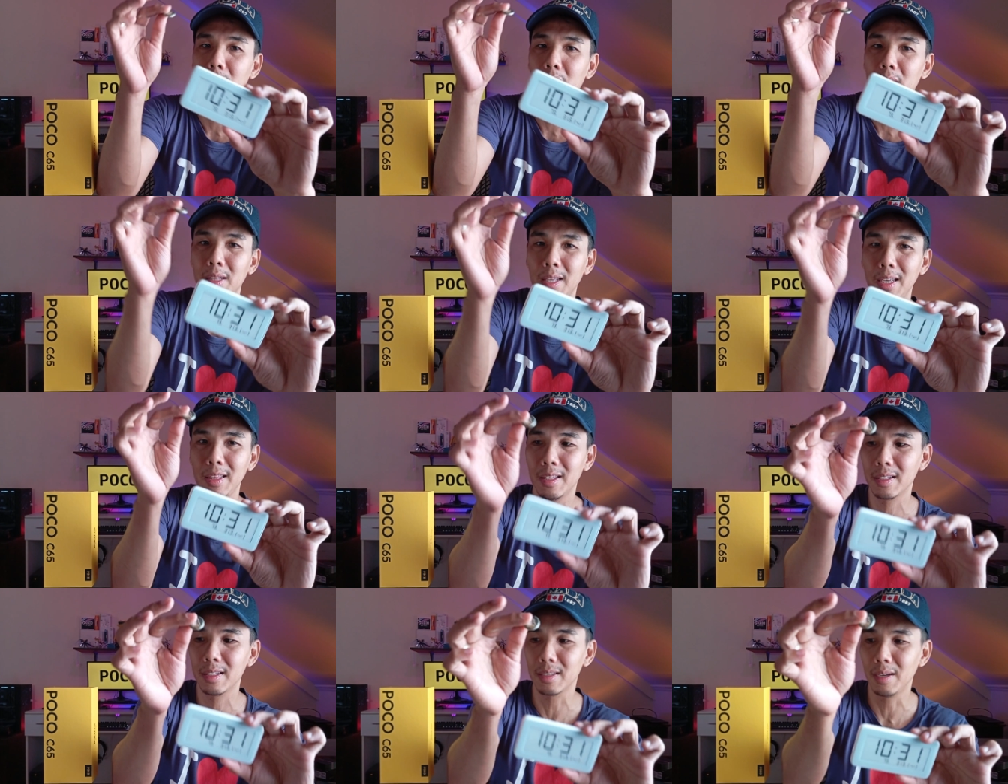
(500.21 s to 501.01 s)
clean
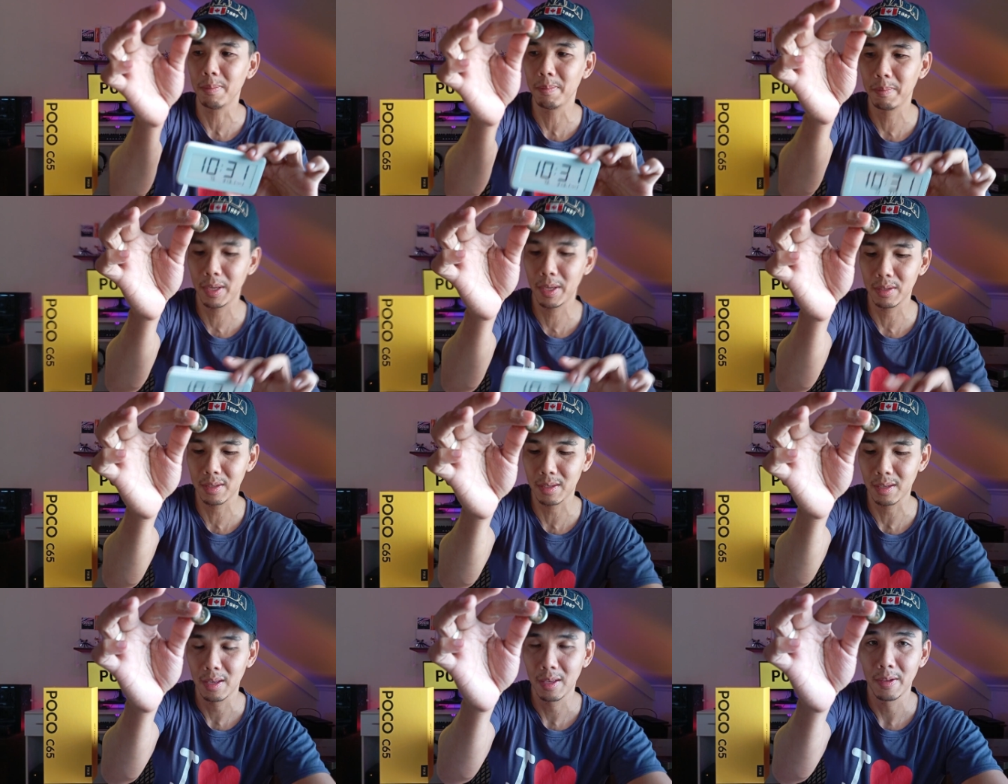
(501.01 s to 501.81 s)
this up because
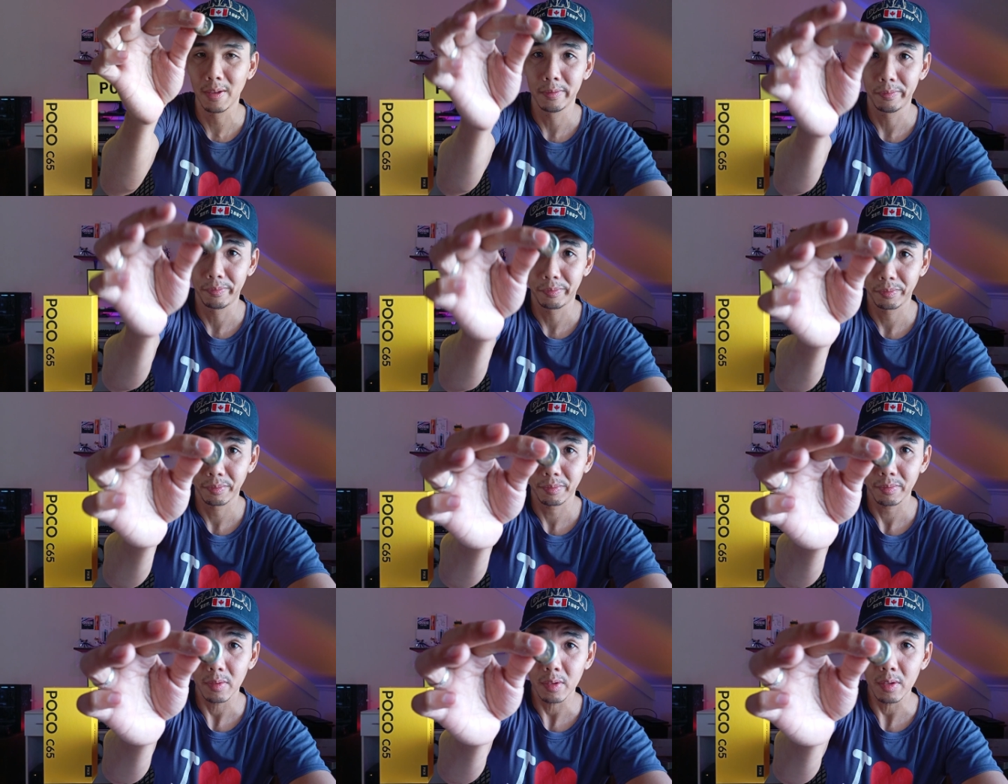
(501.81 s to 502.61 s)

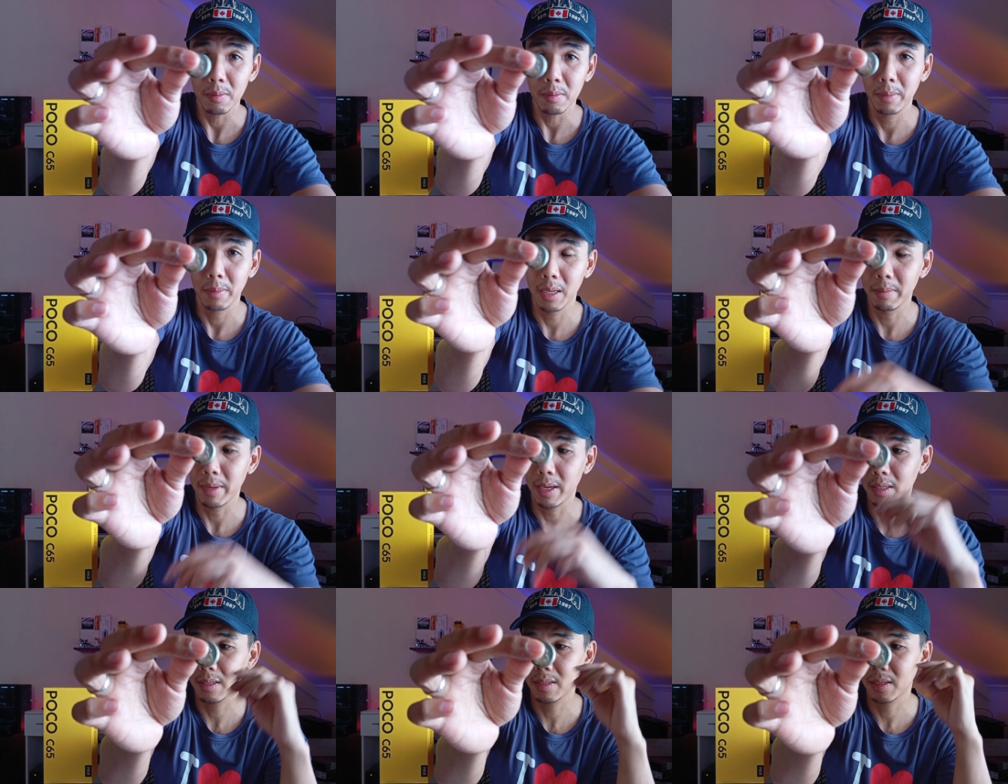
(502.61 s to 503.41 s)
I made a
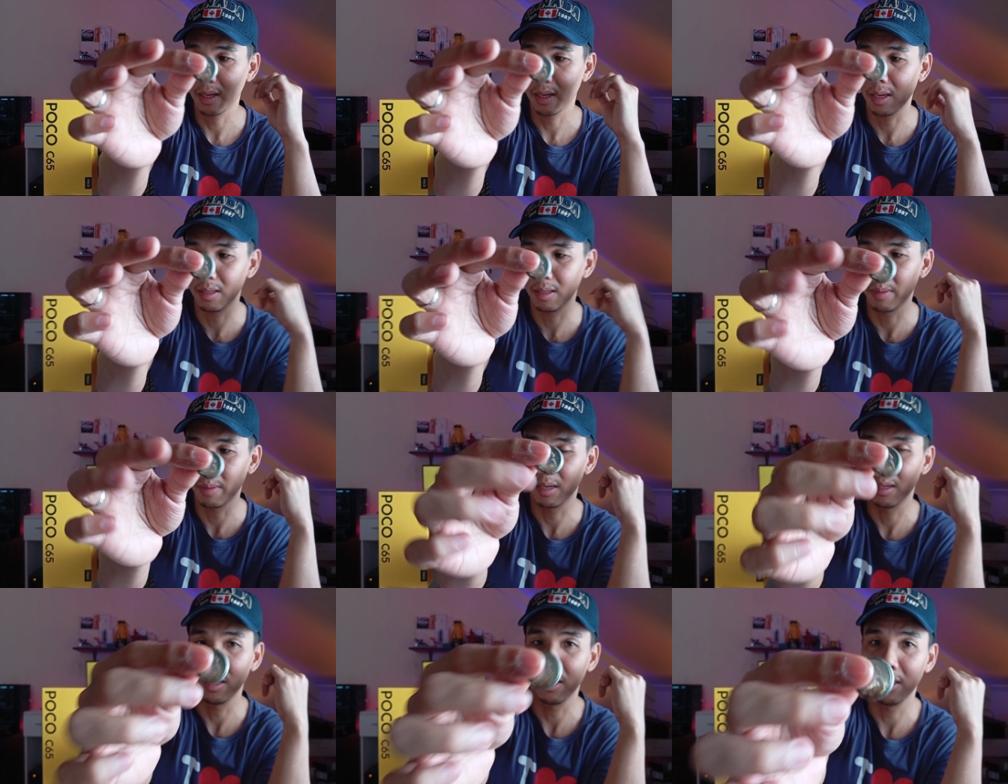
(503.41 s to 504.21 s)
mess and the
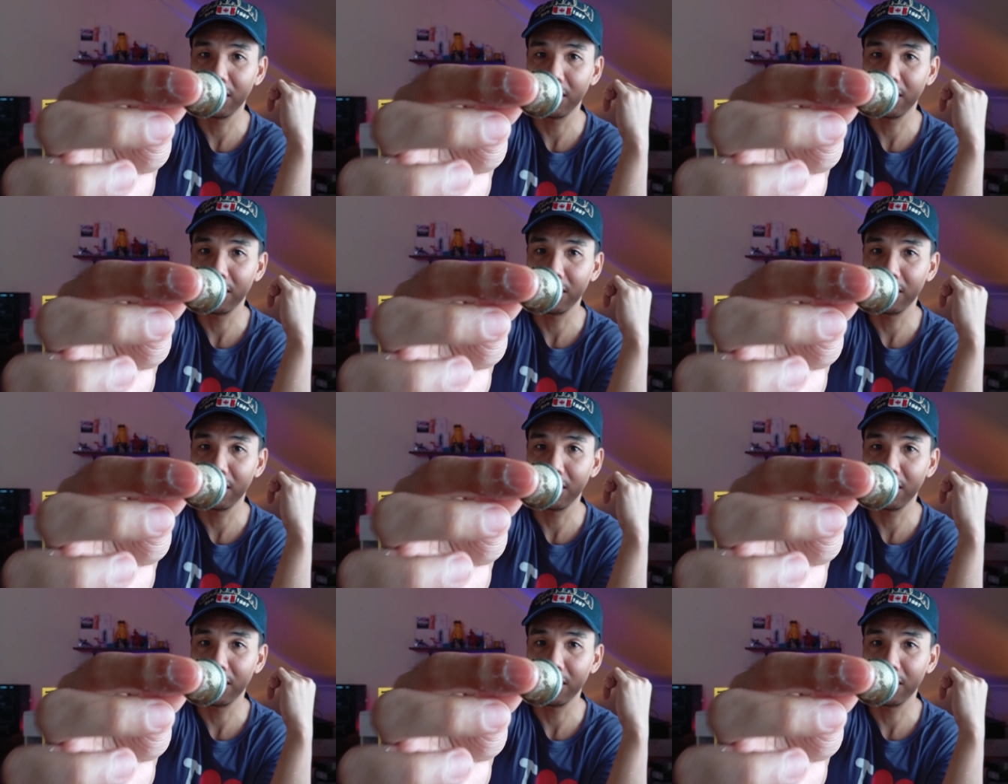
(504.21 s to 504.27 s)
battery